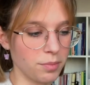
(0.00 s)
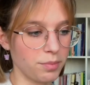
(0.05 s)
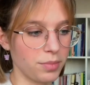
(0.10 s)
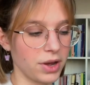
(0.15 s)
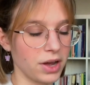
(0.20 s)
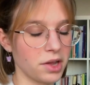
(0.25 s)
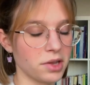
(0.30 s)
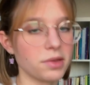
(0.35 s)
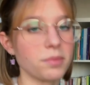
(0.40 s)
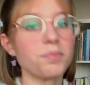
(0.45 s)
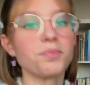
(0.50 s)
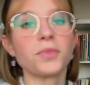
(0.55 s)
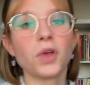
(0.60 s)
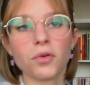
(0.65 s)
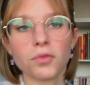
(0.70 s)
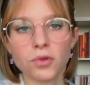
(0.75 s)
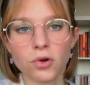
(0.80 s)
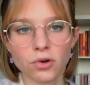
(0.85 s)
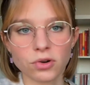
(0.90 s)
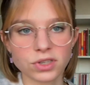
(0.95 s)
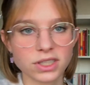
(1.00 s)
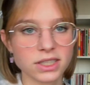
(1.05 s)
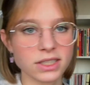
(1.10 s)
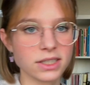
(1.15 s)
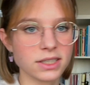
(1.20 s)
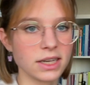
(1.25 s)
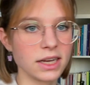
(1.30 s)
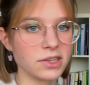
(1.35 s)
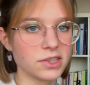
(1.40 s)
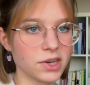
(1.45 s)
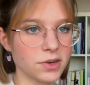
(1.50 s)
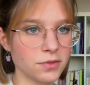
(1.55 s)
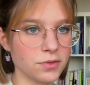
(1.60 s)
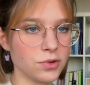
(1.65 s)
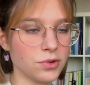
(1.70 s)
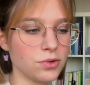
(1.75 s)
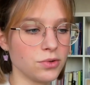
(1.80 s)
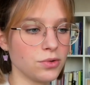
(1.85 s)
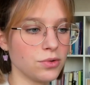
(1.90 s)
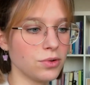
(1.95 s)
But of course, this
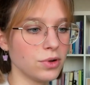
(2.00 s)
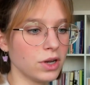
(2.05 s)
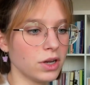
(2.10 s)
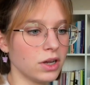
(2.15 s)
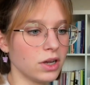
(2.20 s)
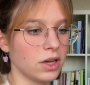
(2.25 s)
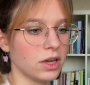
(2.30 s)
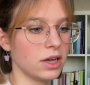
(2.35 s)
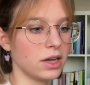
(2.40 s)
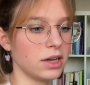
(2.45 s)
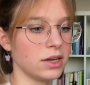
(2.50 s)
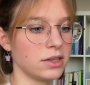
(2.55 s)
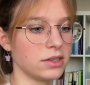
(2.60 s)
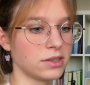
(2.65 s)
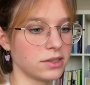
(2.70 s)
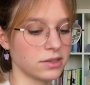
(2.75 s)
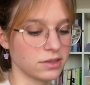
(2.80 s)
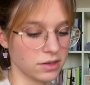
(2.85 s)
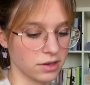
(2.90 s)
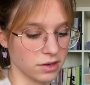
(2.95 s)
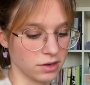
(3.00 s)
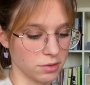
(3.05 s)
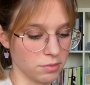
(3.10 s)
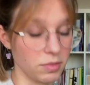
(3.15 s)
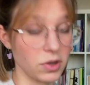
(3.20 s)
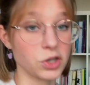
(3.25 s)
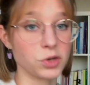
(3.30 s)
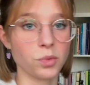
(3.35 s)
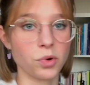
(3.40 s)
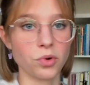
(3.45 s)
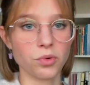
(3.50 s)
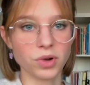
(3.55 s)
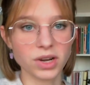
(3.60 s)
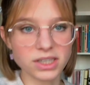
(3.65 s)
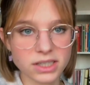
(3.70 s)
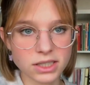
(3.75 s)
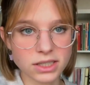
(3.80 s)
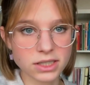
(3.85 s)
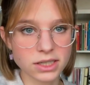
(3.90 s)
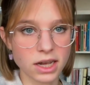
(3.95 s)
interview is much more
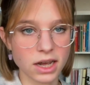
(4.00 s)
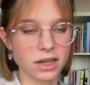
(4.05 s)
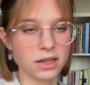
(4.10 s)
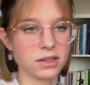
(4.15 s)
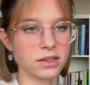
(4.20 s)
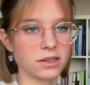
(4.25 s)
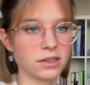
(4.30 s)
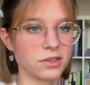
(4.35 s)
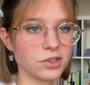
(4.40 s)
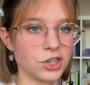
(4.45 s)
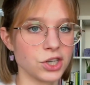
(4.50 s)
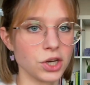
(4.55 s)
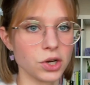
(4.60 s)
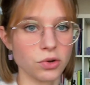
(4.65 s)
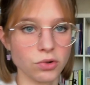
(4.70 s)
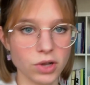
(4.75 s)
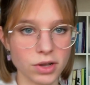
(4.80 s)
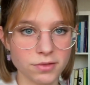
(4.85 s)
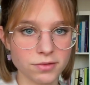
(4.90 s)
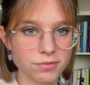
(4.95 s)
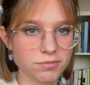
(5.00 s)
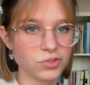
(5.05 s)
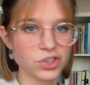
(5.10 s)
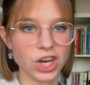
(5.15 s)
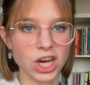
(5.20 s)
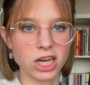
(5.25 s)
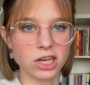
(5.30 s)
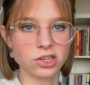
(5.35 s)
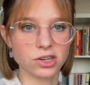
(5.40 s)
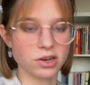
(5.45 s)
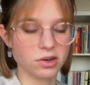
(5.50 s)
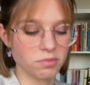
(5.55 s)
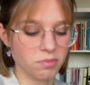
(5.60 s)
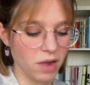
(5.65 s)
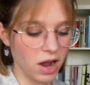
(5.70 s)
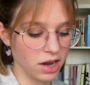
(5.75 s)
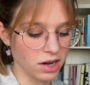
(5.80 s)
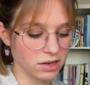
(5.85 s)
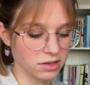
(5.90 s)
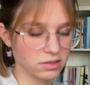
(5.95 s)
recent, and she could have changed her
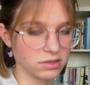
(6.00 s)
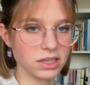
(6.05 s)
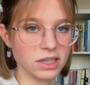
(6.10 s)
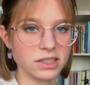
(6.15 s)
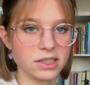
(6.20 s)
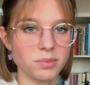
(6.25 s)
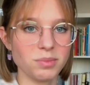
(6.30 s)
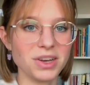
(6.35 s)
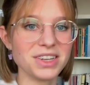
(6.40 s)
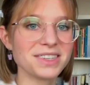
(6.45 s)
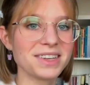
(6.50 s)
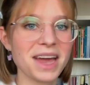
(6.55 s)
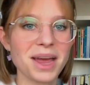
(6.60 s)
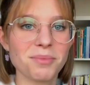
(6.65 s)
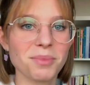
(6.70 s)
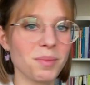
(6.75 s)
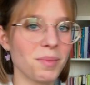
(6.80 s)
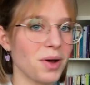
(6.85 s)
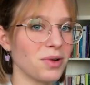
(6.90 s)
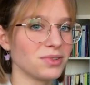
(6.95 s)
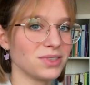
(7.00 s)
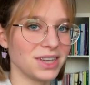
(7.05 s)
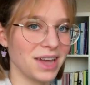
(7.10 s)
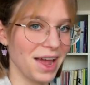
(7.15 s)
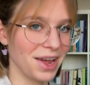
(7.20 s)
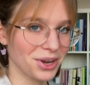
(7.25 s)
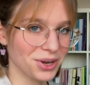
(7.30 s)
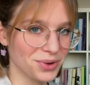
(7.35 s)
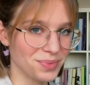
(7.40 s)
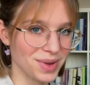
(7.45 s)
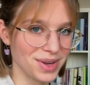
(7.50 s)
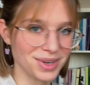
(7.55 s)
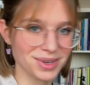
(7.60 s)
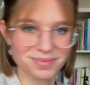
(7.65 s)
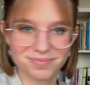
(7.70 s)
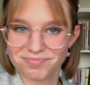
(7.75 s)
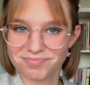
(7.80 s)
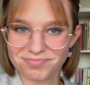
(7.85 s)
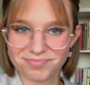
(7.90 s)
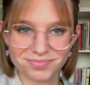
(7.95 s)
mind in the meantime about the ecumen.
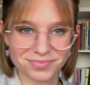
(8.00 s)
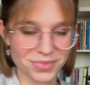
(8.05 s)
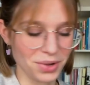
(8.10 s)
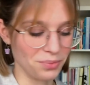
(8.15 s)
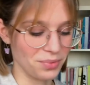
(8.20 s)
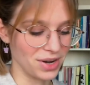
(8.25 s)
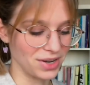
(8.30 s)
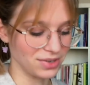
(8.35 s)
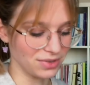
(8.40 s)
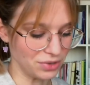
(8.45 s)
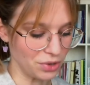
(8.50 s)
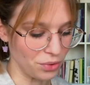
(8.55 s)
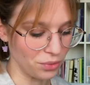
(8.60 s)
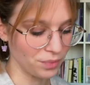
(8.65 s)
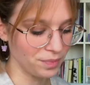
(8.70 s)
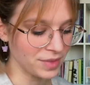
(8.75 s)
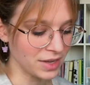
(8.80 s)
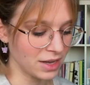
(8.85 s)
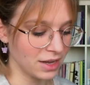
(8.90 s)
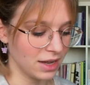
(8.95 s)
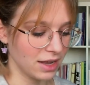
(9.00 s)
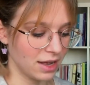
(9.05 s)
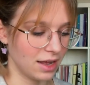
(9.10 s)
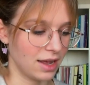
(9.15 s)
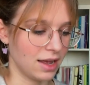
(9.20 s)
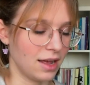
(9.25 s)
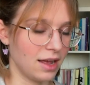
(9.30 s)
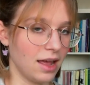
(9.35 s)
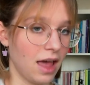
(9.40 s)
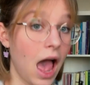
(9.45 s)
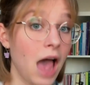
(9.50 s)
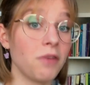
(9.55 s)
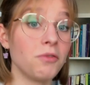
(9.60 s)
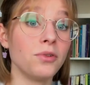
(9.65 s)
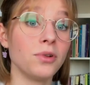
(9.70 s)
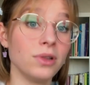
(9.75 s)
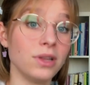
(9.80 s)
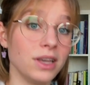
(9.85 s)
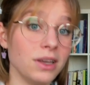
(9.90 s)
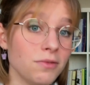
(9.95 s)
We don't know. I
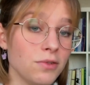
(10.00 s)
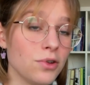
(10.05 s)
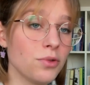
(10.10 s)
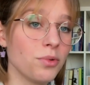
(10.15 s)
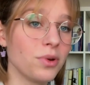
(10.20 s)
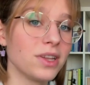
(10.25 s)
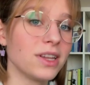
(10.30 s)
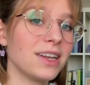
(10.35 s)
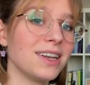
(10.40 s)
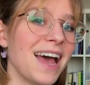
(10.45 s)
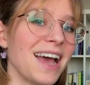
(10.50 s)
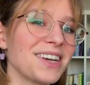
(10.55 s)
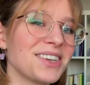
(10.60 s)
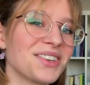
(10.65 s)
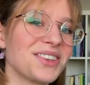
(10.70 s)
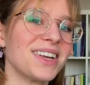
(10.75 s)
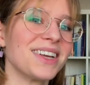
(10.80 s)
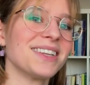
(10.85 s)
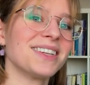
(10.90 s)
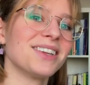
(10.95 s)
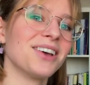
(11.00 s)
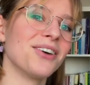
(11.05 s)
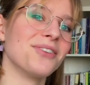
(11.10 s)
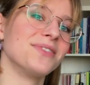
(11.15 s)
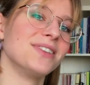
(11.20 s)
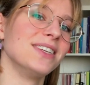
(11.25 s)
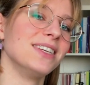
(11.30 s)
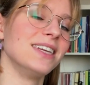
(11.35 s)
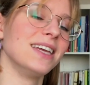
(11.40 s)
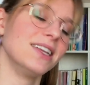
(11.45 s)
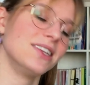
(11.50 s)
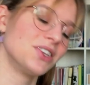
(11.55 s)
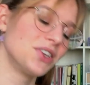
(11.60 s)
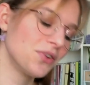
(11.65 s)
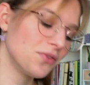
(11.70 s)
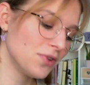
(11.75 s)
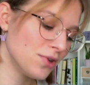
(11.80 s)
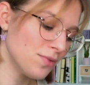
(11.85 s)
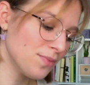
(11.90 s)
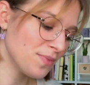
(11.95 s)
will leave you with an extract of the
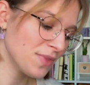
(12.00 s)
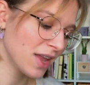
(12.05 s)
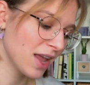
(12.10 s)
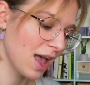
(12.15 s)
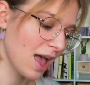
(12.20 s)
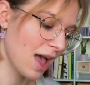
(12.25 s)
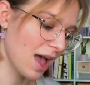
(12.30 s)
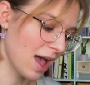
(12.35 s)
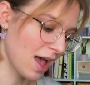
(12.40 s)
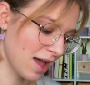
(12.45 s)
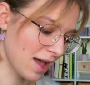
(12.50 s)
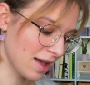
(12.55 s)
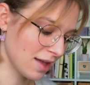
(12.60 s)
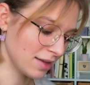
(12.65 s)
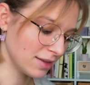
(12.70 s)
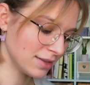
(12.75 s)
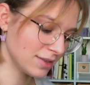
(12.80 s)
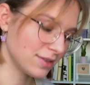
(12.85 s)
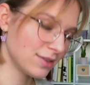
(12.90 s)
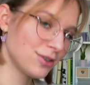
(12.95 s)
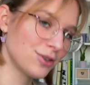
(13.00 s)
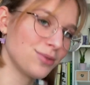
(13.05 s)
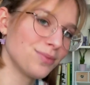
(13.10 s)
interview, and